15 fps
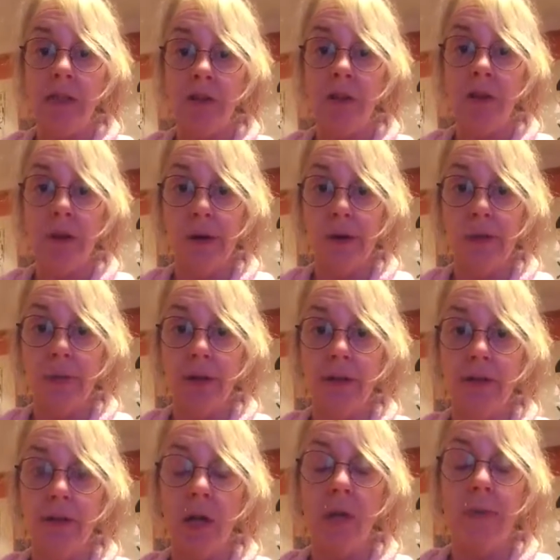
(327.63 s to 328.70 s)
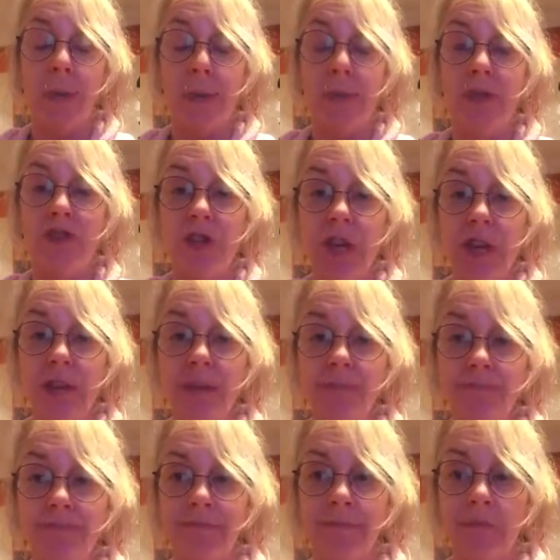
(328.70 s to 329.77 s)
Not going well on my machine,
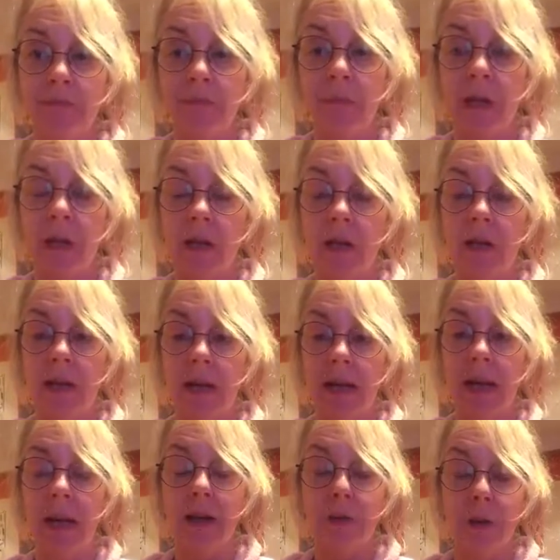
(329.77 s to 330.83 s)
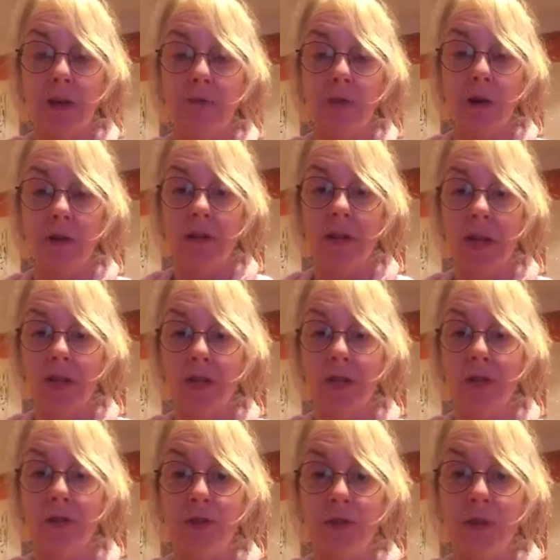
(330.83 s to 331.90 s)
and kind of went wrong and had to
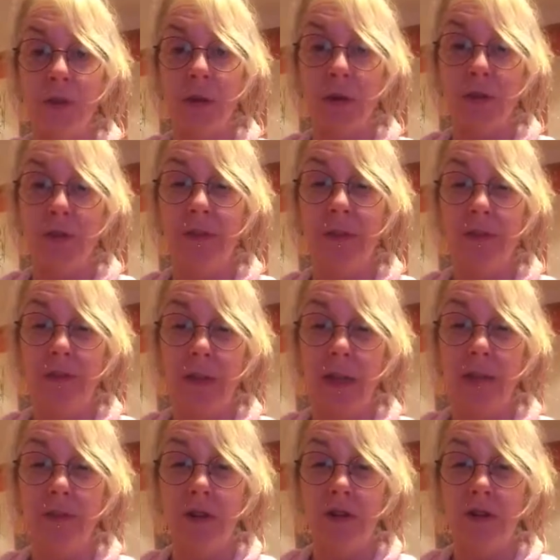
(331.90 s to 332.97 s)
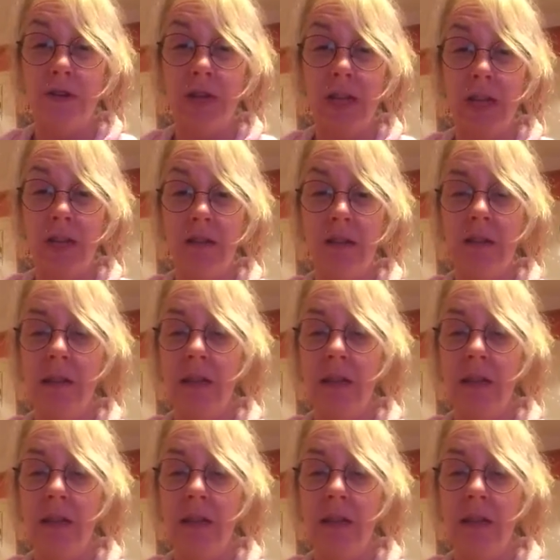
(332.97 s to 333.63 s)
undo about 15 rows of knitting.